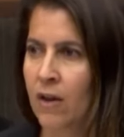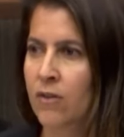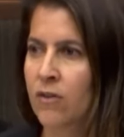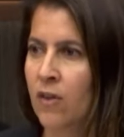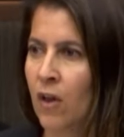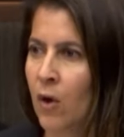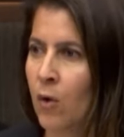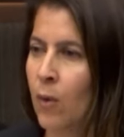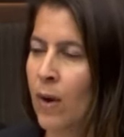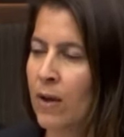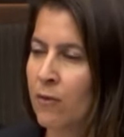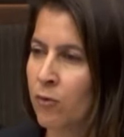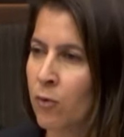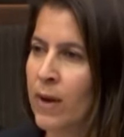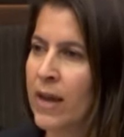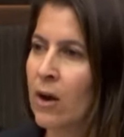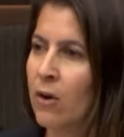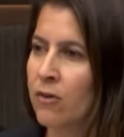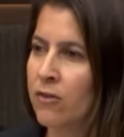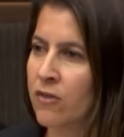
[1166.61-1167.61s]
So
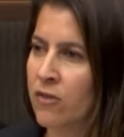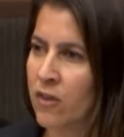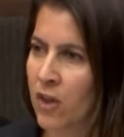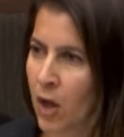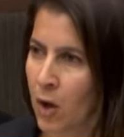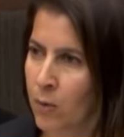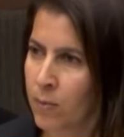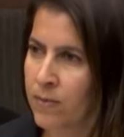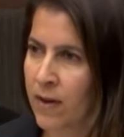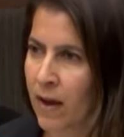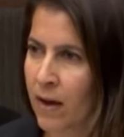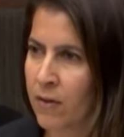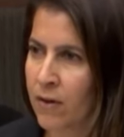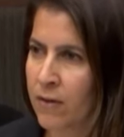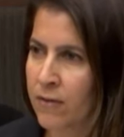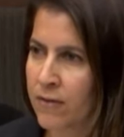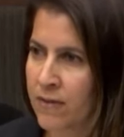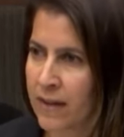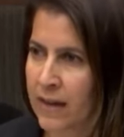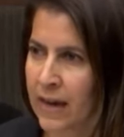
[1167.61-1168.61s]
if we are scoped
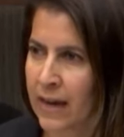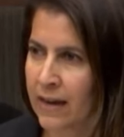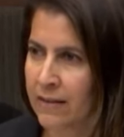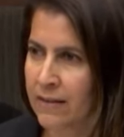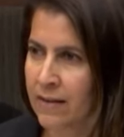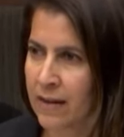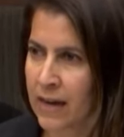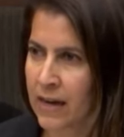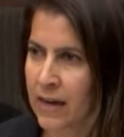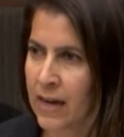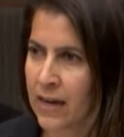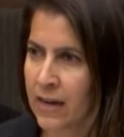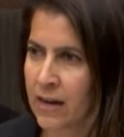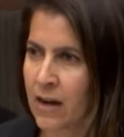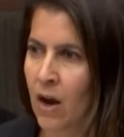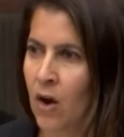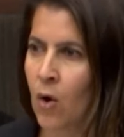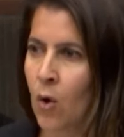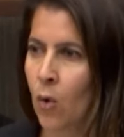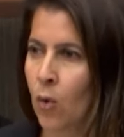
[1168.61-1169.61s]
out of
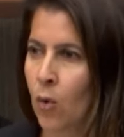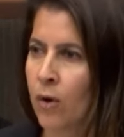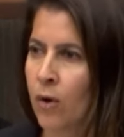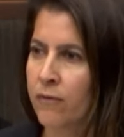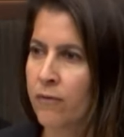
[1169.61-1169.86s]
C-18, or